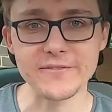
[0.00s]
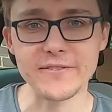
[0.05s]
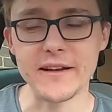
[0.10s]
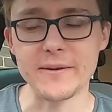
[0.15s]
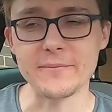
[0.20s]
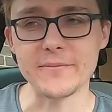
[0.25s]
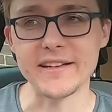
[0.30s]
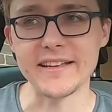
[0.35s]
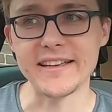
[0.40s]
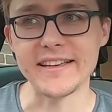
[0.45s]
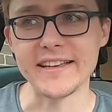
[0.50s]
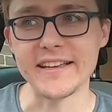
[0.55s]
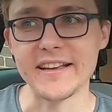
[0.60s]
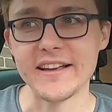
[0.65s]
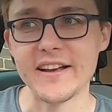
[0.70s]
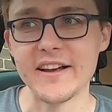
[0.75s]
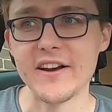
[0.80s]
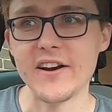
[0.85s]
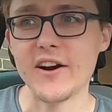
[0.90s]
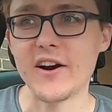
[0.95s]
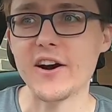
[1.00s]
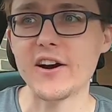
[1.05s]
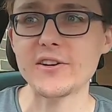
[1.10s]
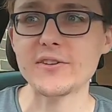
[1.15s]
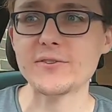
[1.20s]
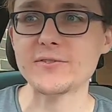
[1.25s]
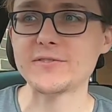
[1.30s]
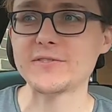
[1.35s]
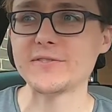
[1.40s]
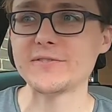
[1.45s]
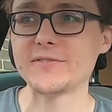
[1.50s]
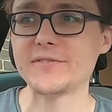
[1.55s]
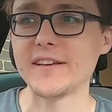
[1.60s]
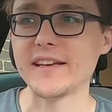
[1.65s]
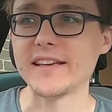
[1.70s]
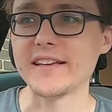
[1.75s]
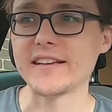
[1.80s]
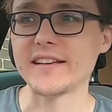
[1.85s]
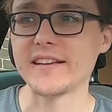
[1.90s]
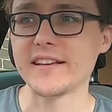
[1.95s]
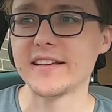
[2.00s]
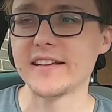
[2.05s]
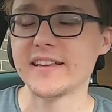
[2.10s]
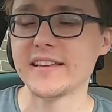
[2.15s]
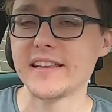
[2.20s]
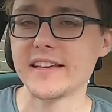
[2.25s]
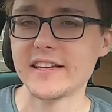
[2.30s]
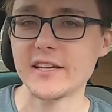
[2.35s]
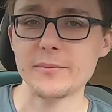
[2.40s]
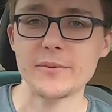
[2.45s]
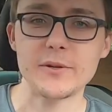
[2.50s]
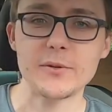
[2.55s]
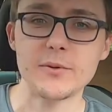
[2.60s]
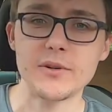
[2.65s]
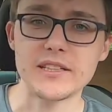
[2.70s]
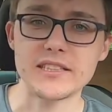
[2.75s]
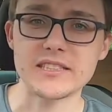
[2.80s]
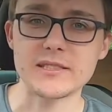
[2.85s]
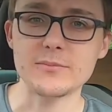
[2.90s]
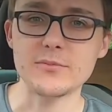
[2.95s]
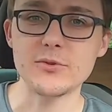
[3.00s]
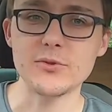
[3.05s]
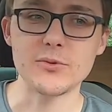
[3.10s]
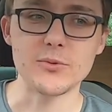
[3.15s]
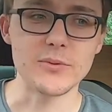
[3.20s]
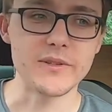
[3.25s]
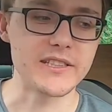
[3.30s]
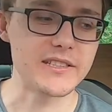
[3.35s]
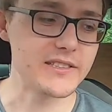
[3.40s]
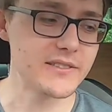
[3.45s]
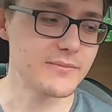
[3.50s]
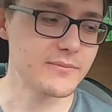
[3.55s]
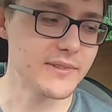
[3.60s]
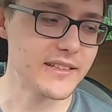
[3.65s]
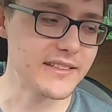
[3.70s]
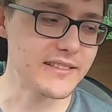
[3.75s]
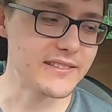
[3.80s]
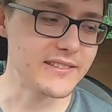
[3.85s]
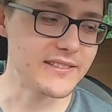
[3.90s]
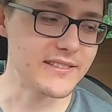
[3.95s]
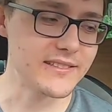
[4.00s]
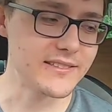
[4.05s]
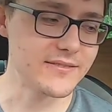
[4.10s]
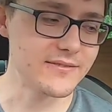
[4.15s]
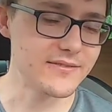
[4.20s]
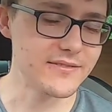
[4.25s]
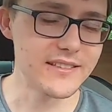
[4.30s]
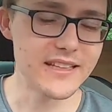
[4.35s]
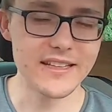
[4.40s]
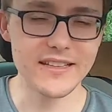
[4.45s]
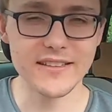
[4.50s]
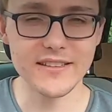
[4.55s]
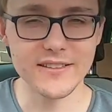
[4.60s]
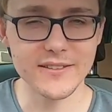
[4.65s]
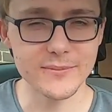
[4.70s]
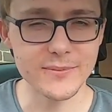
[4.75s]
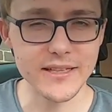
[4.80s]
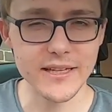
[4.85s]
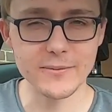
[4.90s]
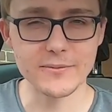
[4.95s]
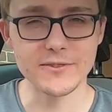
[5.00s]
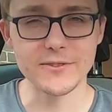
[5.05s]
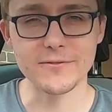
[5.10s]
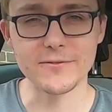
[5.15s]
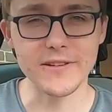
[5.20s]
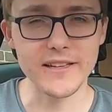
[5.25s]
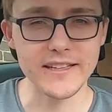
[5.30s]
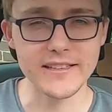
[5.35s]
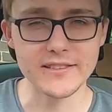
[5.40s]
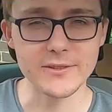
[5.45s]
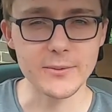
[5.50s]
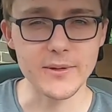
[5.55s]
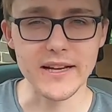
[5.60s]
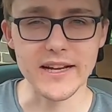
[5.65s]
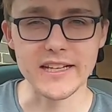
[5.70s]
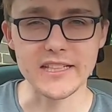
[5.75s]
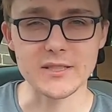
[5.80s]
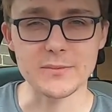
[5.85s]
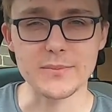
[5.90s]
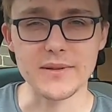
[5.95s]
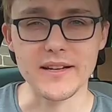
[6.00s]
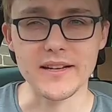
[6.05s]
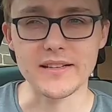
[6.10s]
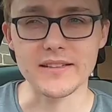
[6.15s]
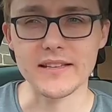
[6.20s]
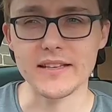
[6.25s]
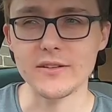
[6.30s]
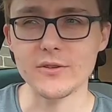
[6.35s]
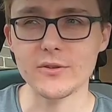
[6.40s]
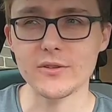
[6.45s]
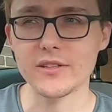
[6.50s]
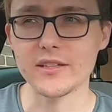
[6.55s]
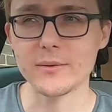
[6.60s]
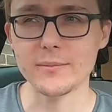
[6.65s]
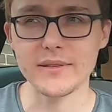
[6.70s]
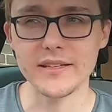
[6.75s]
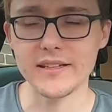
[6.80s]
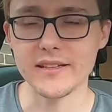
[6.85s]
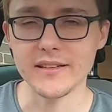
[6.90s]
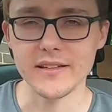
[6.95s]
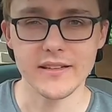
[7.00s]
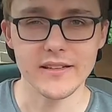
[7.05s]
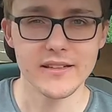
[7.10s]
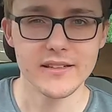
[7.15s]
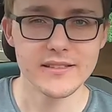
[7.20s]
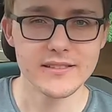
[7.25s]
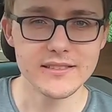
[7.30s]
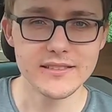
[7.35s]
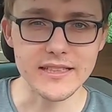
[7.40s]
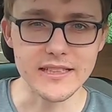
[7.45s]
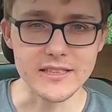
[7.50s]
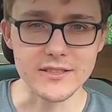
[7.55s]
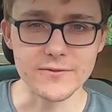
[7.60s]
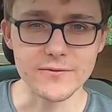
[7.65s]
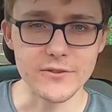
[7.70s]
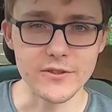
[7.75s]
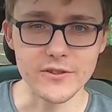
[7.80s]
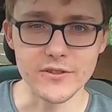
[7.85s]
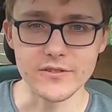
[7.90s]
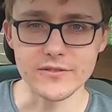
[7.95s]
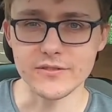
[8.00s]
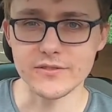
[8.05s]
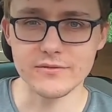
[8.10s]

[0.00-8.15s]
family, I'd often think they're going to be quite small, which means they're going to be able to fit into a hatchback. They're not going to be 6'5"